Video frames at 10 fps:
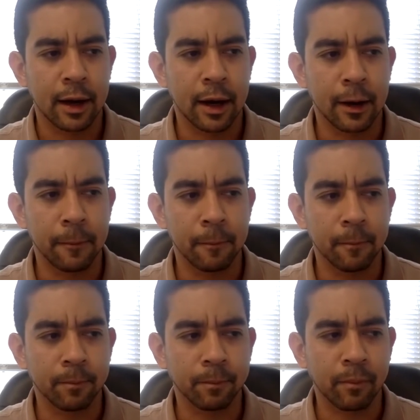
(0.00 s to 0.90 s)

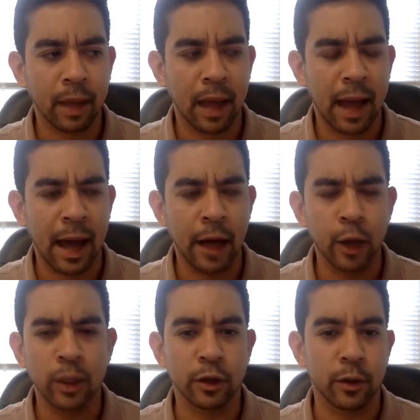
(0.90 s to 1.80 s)
How do
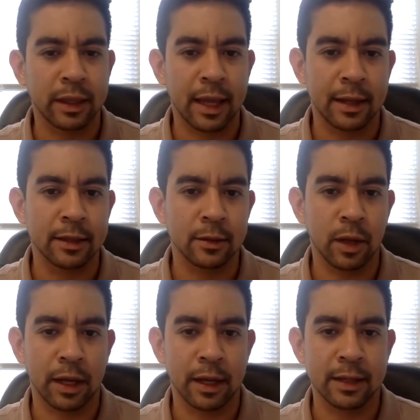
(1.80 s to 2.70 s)
you integrate that
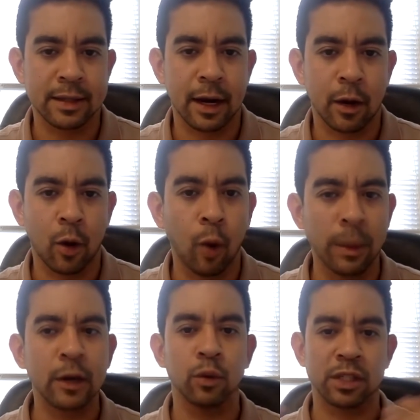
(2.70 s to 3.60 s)
into like an entire
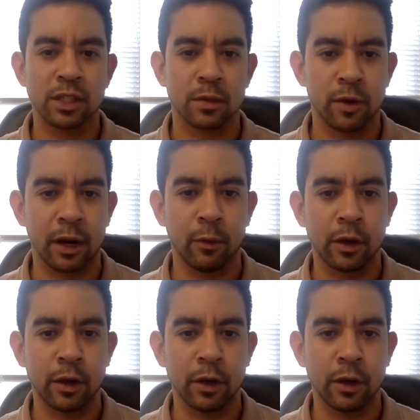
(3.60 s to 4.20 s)
home ecosystem, right?